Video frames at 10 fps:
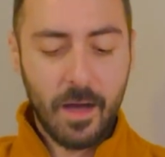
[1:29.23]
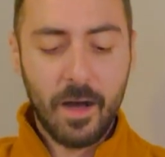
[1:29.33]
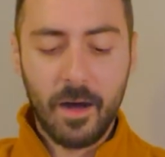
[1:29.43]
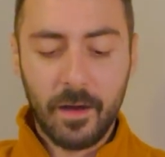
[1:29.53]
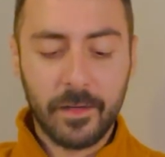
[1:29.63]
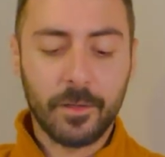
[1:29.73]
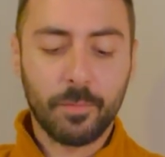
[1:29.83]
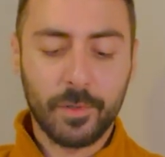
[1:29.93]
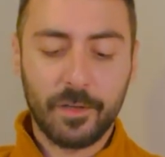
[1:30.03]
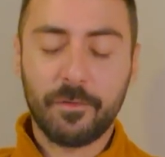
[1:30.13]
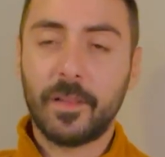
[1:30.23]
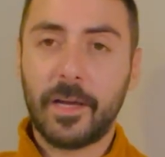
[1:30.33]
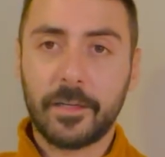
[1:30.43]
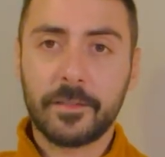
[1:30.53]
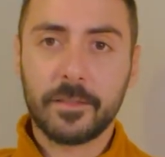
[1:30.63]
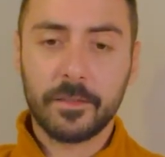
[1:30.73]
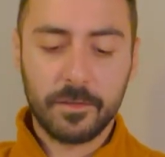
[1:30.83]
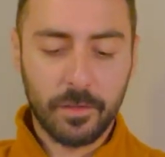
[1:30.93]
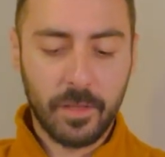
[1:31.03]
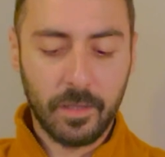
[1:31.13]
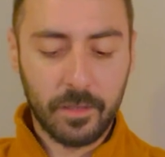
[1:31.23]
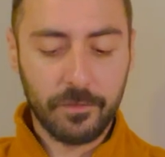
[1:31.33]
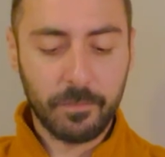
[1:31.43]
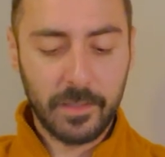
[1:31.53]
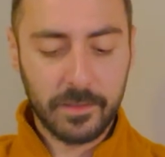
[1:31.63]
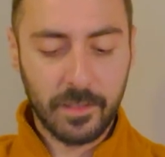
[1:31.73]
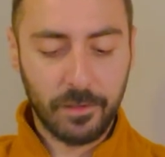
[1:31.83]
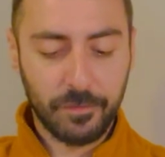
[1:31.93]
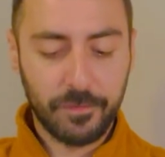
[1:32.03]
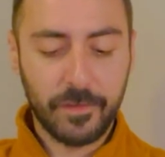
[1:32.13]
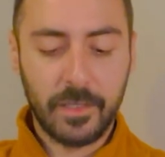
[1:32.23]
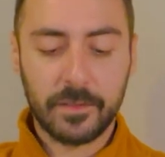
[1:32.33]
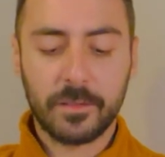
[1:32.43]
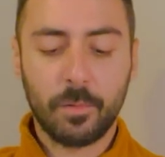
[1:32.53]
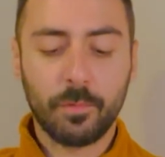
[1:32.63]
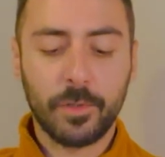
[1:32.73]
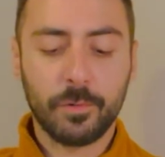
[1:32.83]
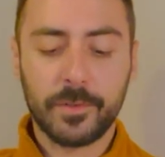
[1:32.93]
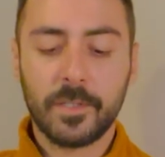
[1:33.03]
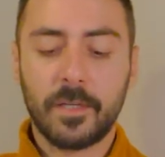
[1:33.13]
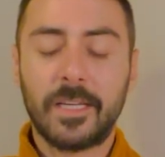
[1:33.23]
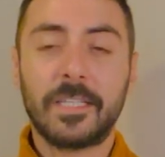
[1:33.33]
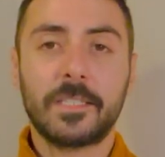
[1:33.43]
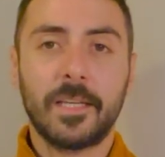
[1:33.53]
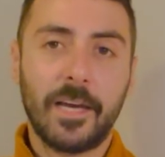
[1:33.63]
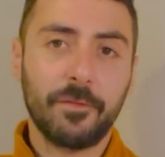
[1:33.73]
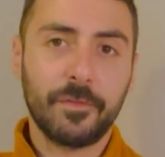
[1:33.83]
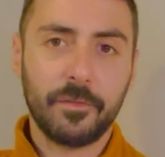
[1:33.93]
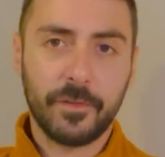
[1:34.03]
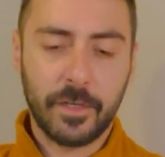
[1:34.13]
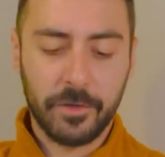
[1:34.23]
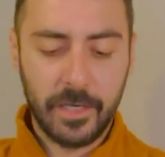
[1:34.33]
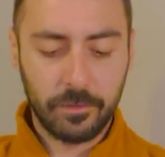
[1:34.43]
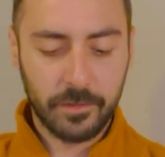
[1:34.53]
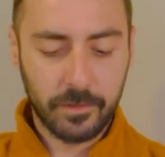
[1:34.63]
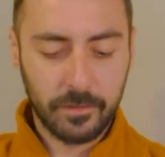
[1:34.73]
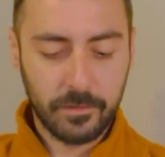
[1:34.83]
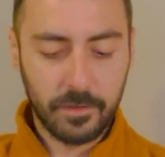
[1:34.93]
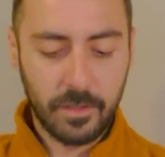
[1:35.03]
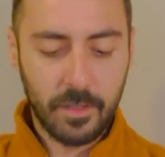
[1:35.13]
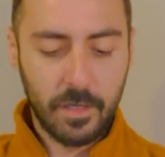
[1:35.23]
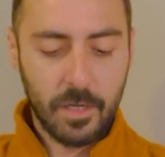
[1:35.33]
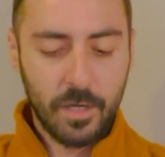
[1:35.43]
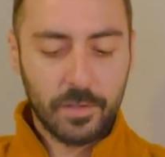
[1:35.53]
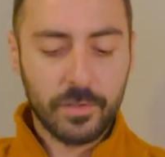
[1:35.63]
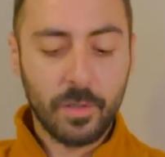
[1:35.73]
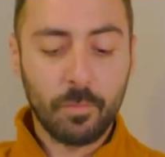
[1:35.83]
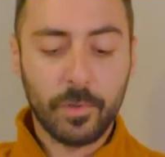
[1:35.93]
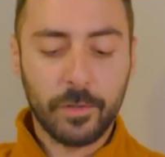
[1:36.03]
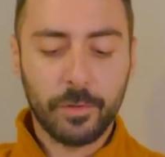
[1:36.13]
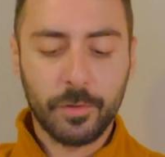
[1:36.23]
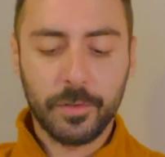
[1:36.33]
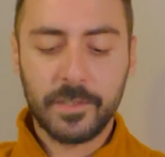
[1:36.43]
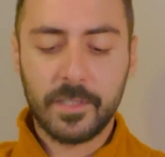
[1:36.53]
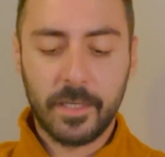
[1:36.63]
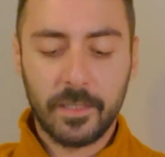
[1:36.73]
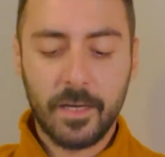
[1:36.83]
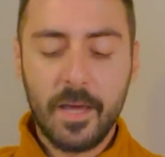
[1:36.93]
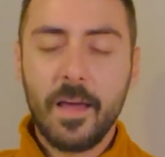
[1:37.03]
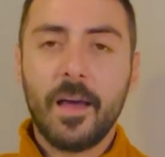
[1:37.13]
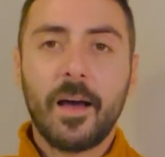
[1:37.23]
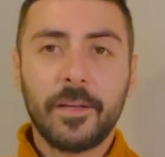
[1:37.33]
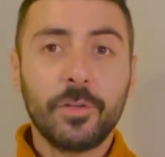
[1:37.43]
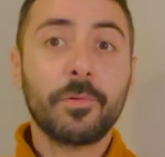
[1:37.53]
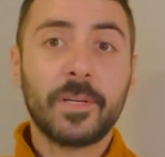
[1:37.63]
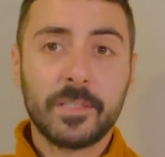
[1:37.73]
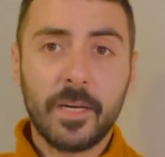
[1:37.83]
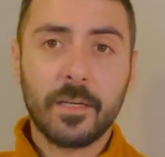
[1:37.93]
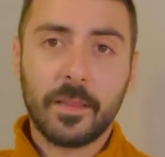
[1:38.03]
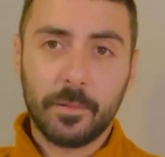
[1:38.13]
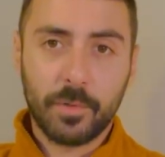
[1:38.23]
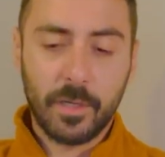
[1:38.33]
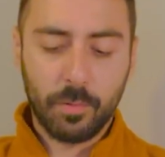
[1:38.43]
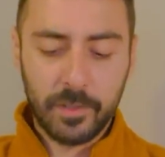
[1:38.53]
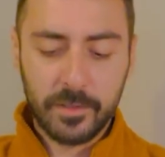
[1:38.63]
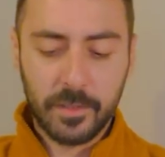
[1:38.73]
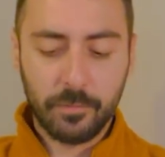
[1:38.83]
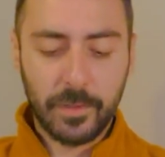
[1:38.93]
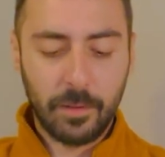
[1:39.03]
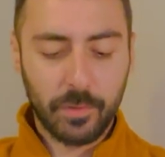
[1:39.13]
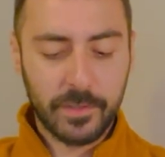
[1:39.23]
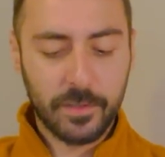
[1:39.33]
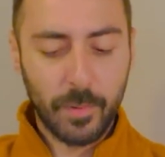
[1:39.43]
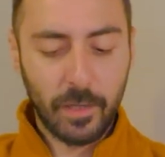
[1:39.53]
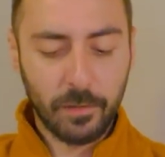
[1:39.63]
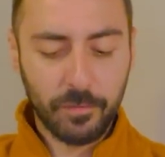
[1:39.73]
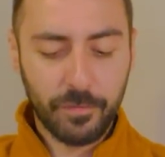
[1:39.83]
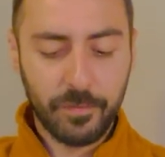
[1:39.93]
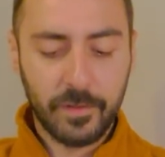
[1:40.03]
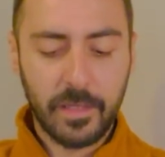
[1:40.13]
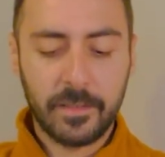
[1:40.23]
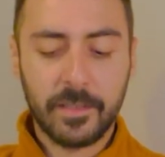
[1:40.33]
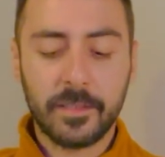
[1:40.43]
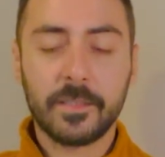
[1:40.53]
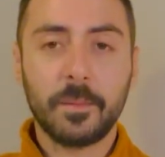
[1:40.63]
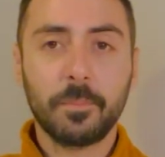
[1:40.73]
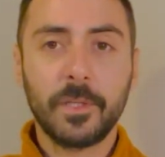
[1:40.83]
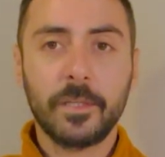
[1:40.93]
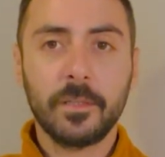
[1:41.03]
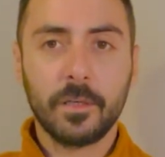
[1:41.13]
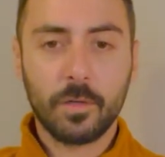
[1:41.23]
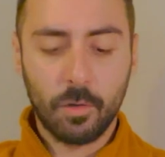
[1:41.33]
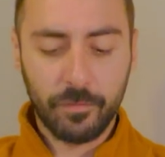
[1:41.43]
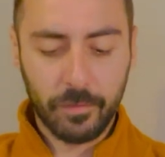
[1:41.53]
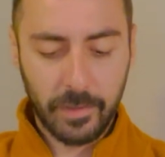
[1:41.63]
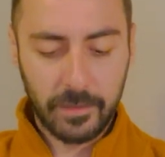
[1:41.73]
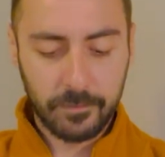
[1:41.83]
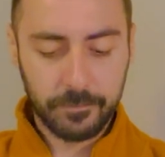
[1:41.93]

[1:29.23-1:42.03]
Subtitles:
I would have liked to think of myself as someone who's got his life figured out. Someone who could say, I knew exactly what I wanted when I was 12 and then simply go for it.